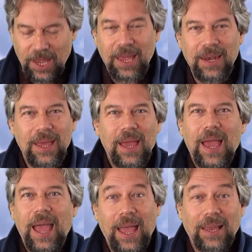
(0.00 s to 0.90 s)
X,
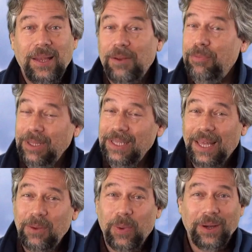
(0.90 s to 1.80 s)
and I really
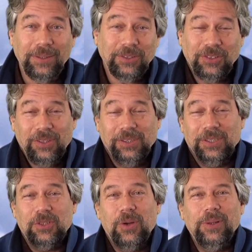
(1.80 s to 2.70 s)
like wireless
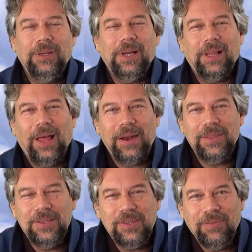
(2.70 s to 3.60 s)
charging, so I look at a lot of
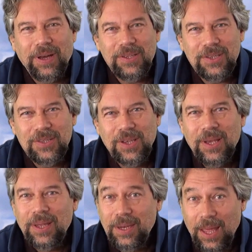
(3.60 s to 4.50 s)
these devices.
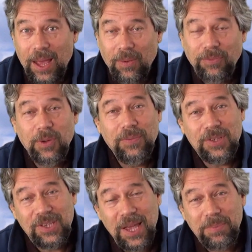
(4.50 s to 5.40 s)
Now, if you have a
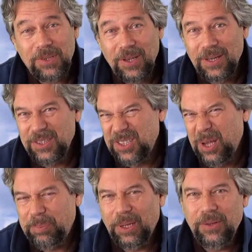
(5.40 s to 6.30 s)
Samsung, and there's a
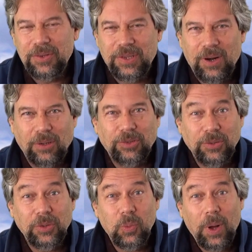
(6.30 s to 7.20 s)
couple others that also
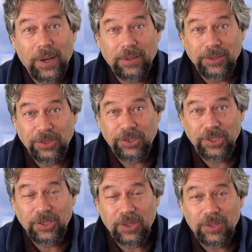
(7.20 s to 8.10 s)
do wireless
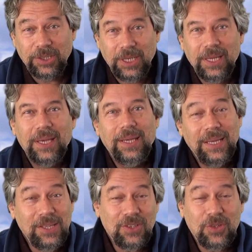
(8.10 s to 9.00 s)
Qi charging,
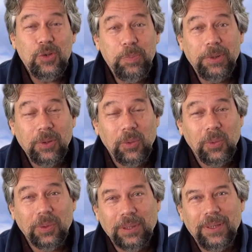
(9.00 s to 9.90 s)
it's super
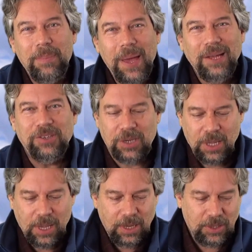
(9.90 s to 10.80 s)
cool. Imagine,
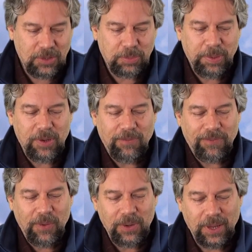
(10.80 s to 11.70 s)
you just put your
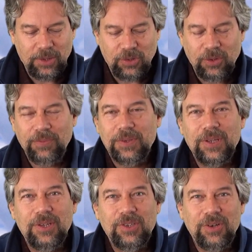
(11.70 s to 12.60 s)
phone on a surface
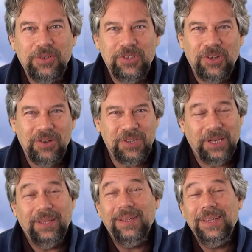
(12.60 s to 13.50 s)
and it starts
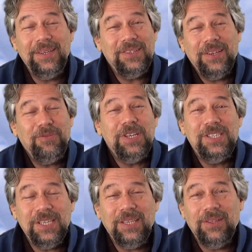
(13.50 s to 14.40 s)
charging. It is
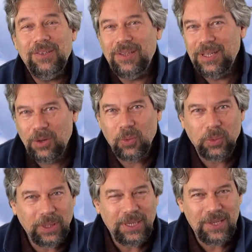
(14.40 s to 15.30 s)
ridiculously
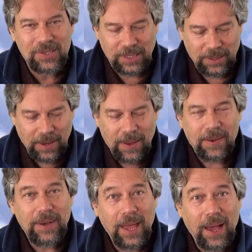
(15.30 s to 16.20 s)
cool and easy.
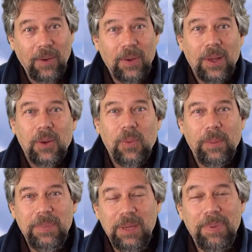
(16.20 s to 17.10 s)
Now,
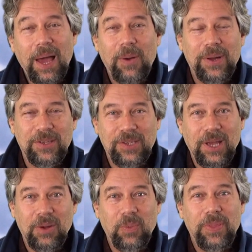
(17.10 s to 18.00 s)
what MIPOW has
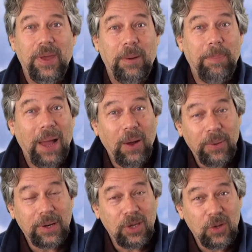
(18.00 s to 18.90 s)
done with their
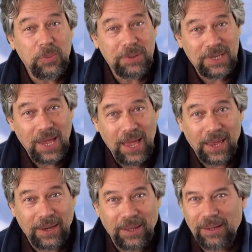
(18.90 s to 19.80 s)
Power Cube
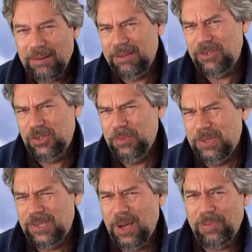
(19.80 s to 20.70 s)
10, I assume
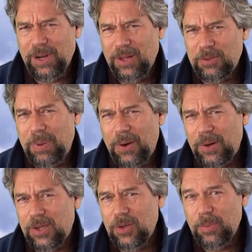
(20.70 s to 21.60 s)
it's not pronounced
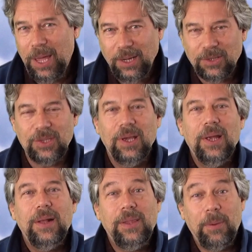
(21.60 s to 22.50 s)
Power Cube X,
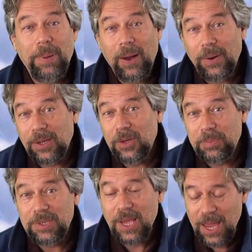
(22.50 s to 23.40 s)
their Power
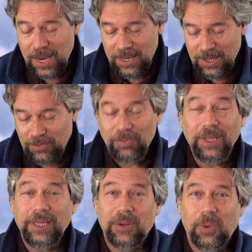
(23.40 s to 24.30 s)
Cube 10 is
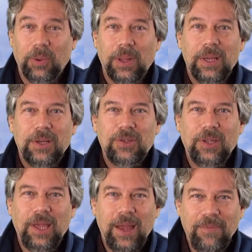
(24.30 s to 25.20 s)
really cool.
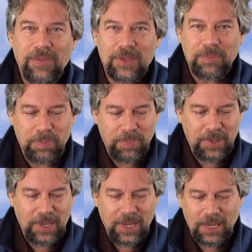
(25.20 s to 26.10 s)
So they have this
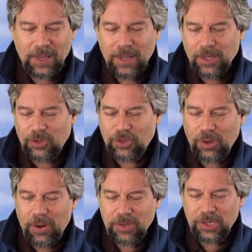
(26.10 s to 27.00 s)
big
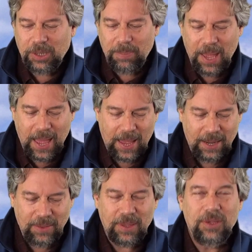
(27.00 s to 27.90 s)
charging
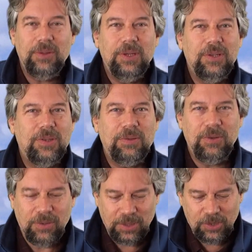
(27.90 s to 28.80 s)
pad that is
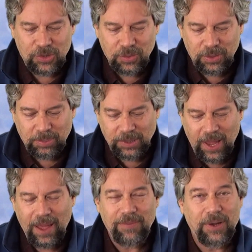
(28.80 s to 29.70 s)
certainly suitable to
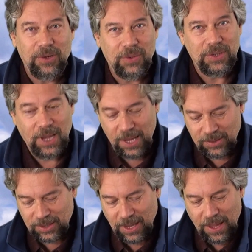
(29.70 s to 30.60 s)
have on your
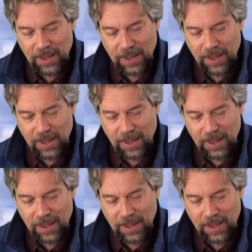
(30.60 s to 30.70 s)
desk,